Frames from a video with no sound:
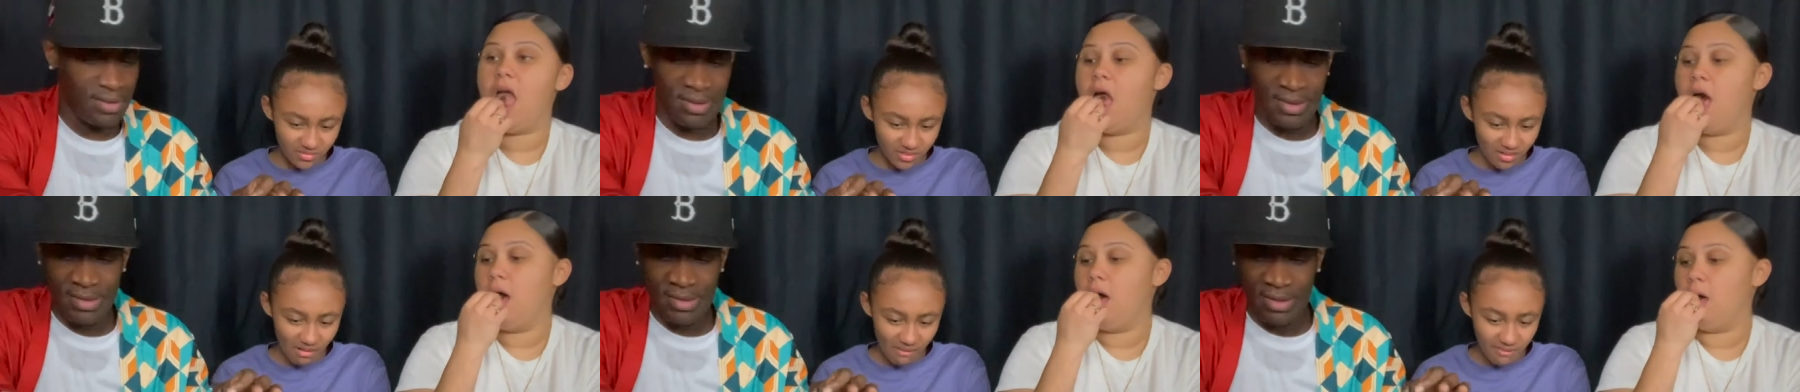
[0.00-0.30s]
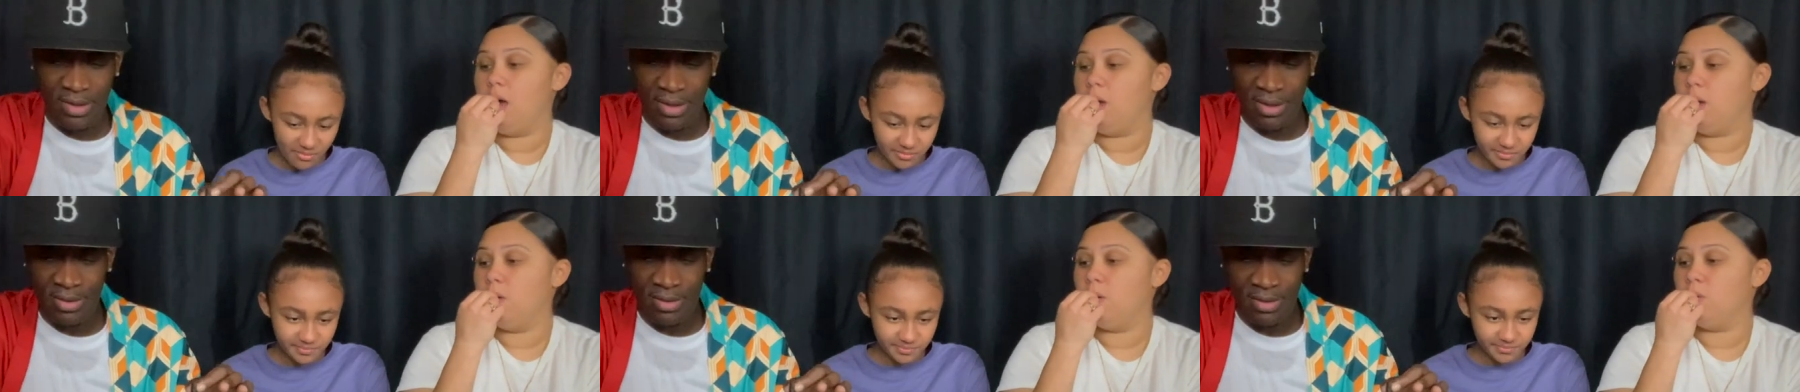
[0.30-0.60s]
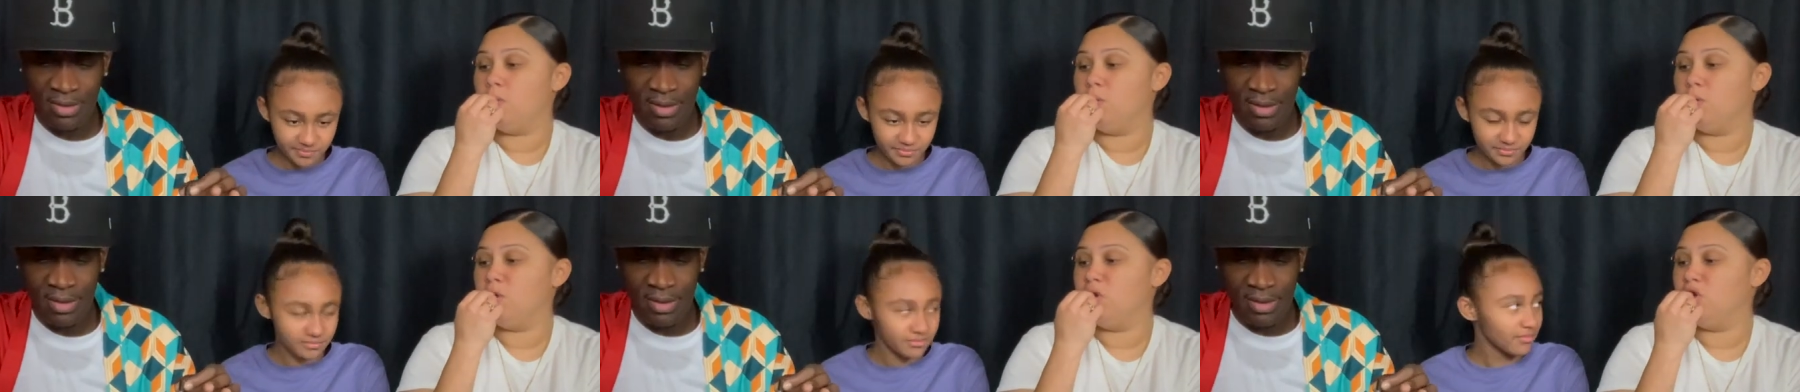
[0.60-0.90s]
Speaker 1: This is the
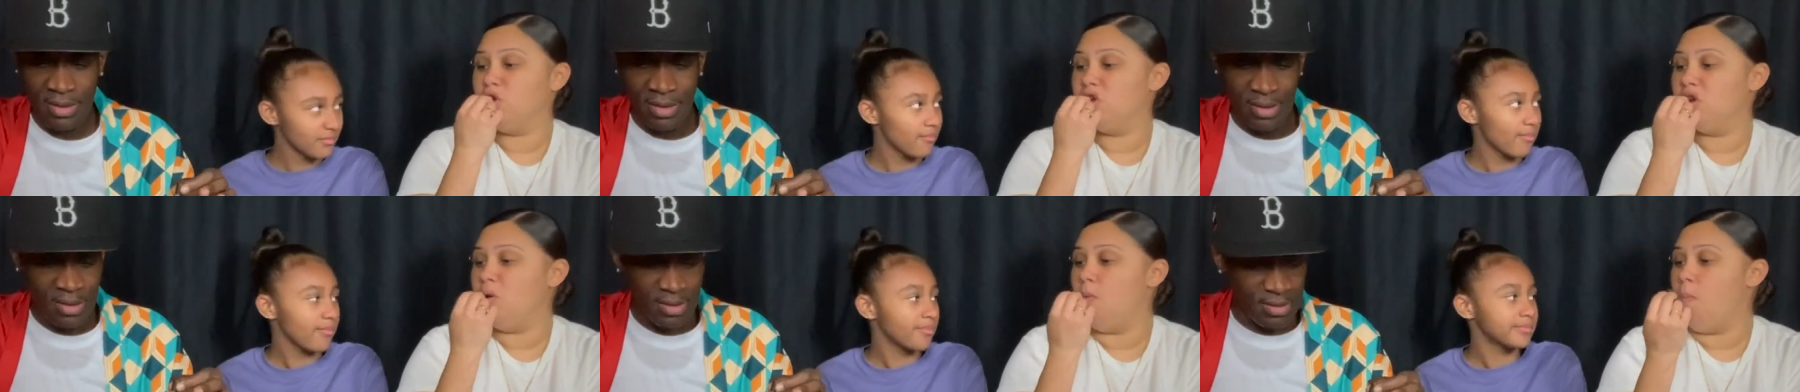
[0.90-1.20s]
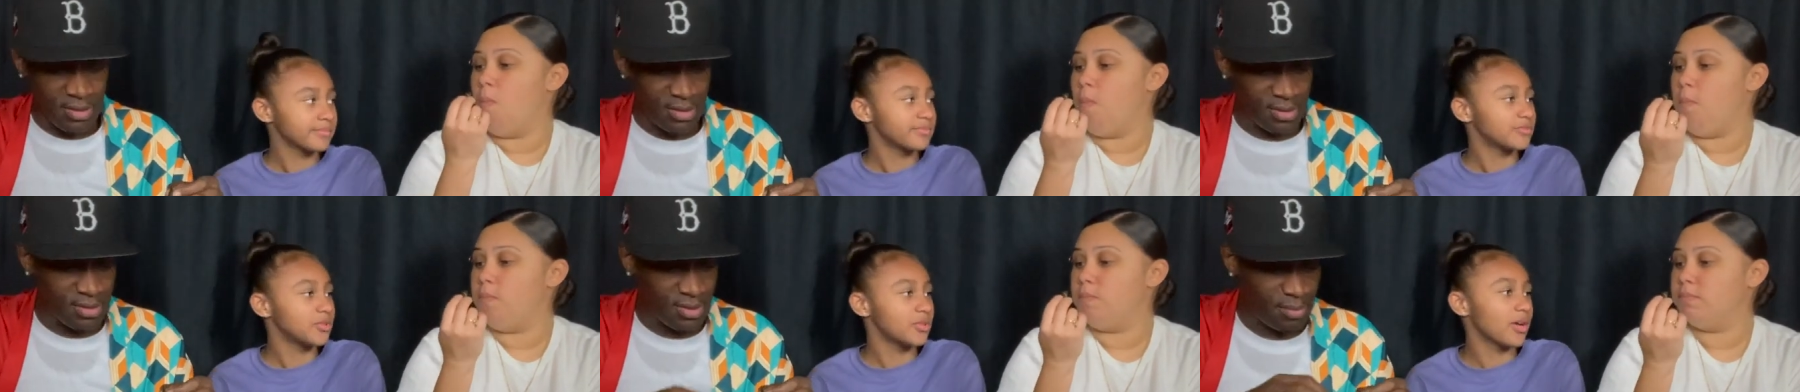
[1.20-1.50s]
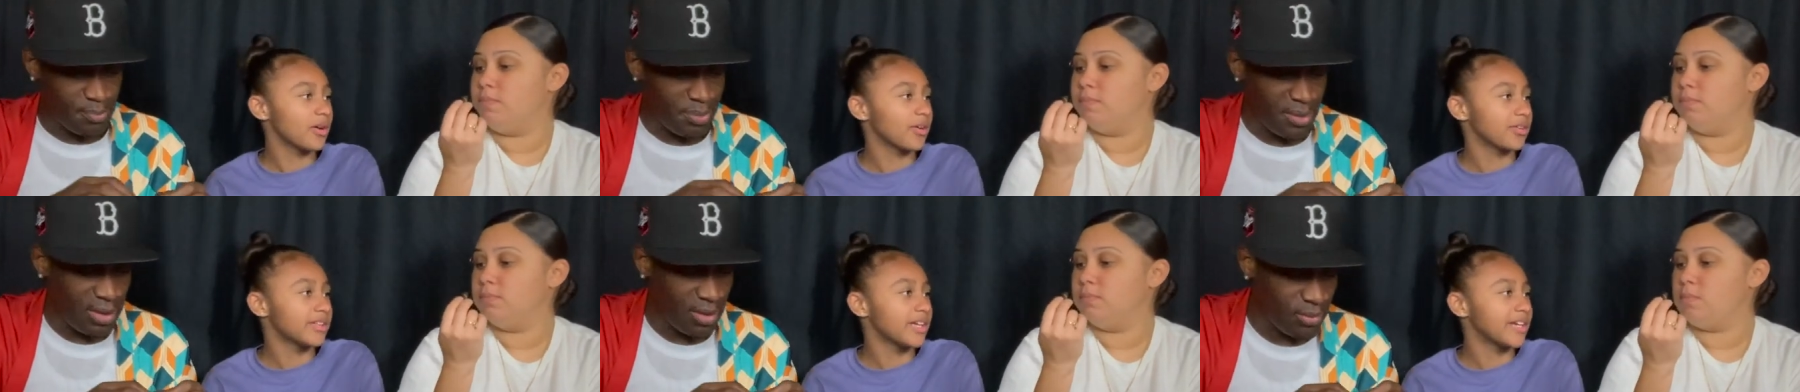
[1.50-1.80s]

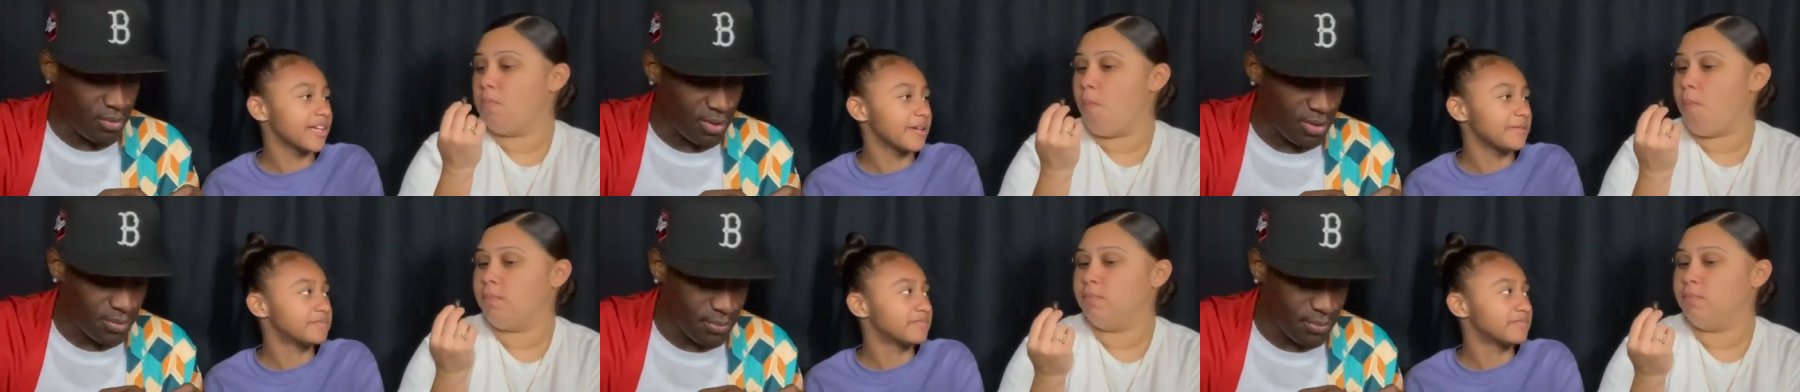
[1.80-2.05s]
pink one.